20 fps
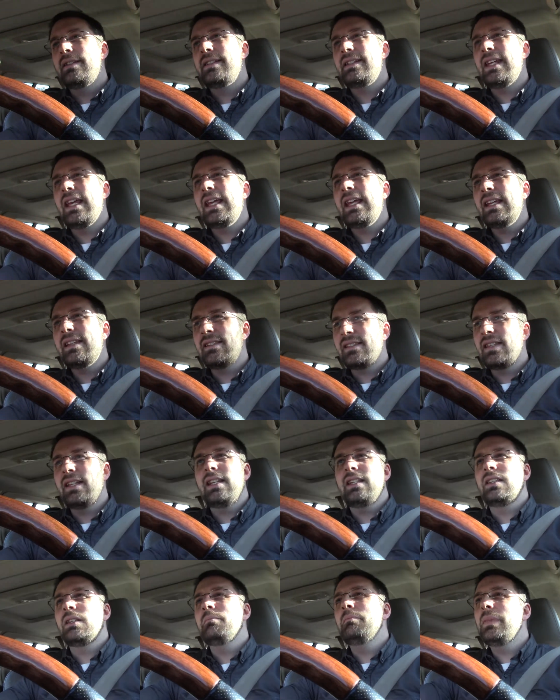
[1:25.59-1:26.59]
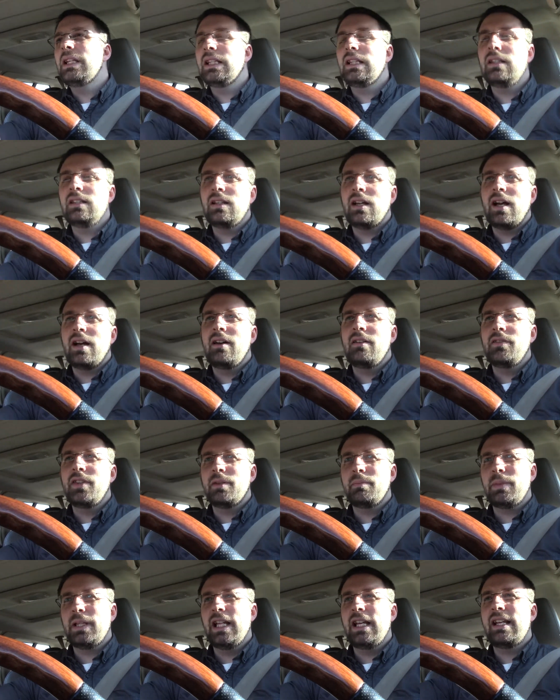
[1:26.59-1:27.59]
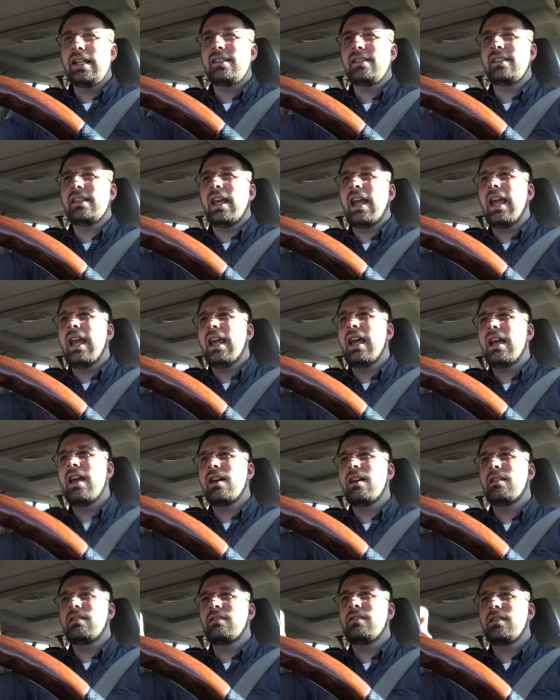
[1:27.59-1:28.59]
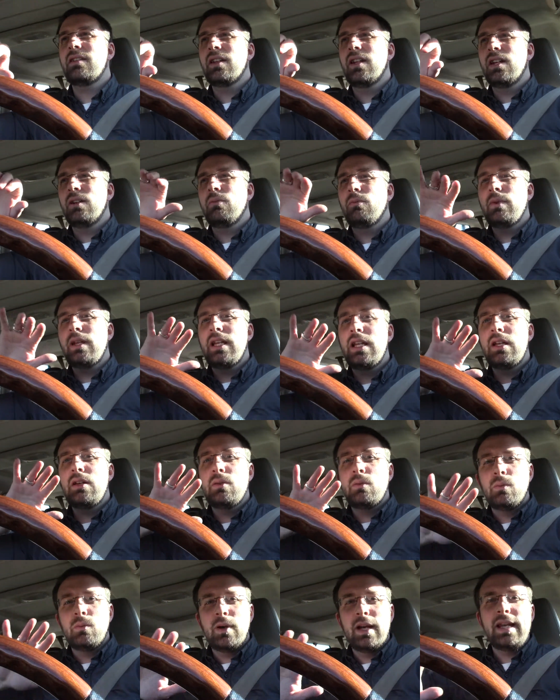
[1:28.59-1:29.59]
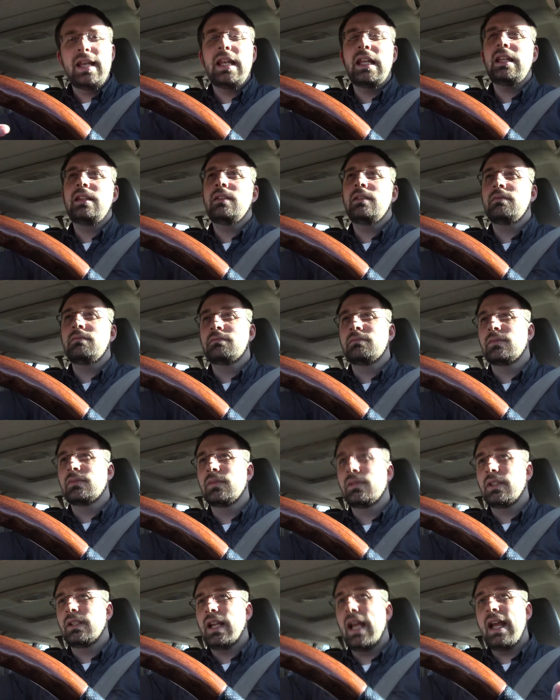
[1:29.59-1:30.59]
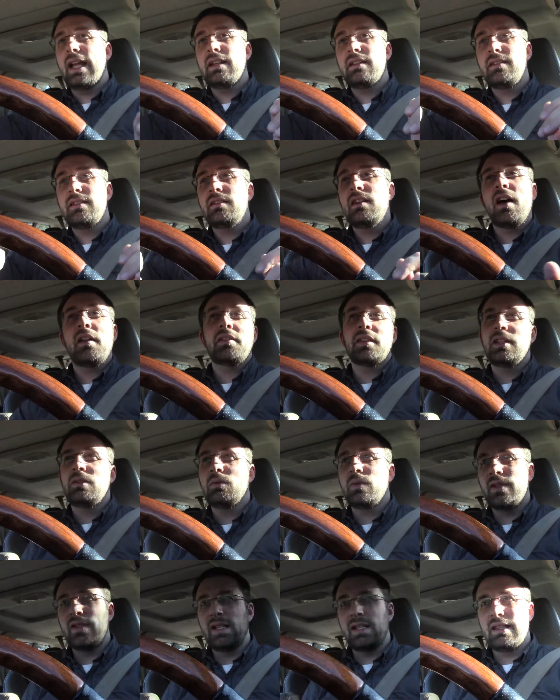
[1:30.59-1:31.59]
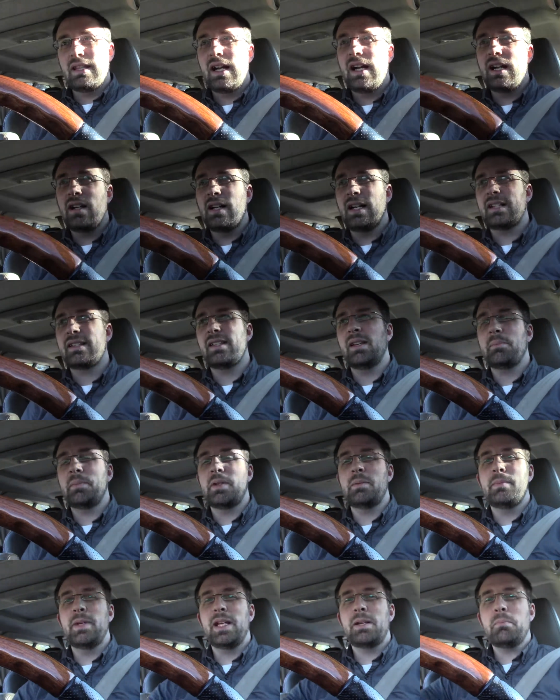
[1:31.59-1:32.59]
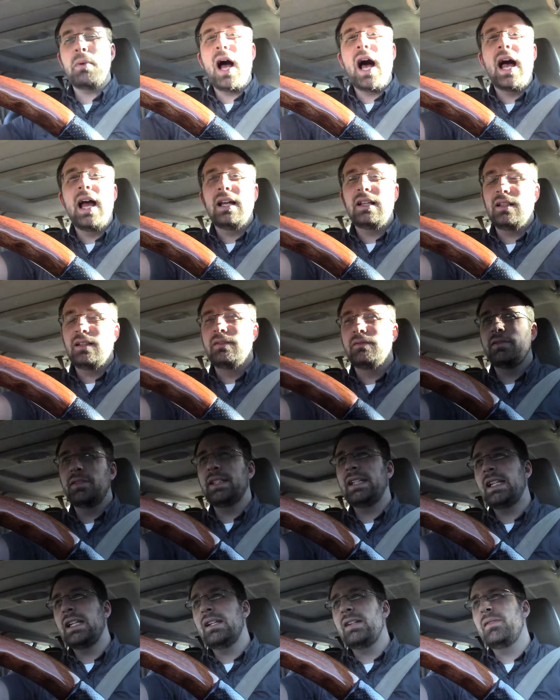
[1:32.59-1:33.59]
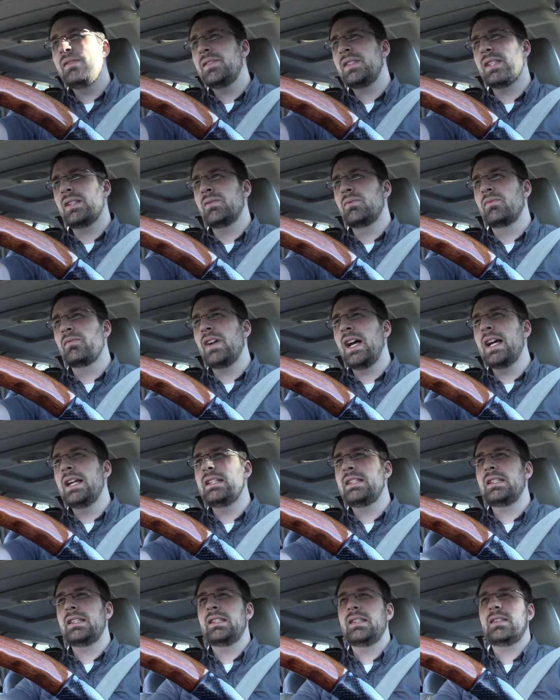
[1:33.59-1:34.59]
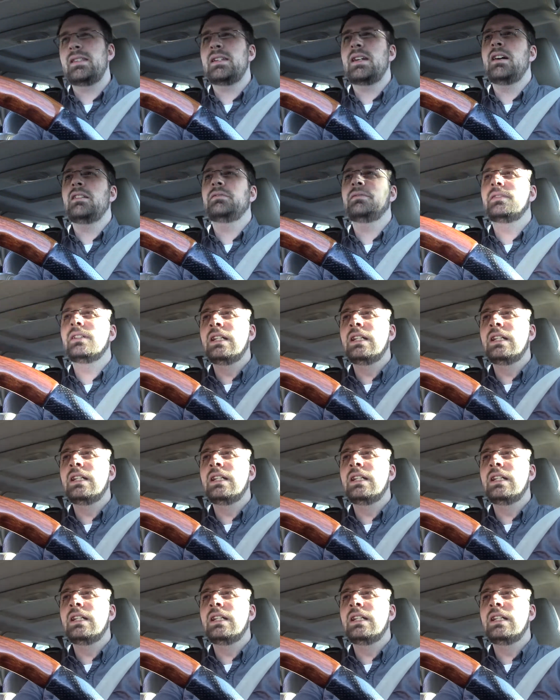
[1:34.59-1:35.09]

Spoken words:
dais in the middle of the place, and we went in and nothing was in there except a big pile of leaves and vines and stuff.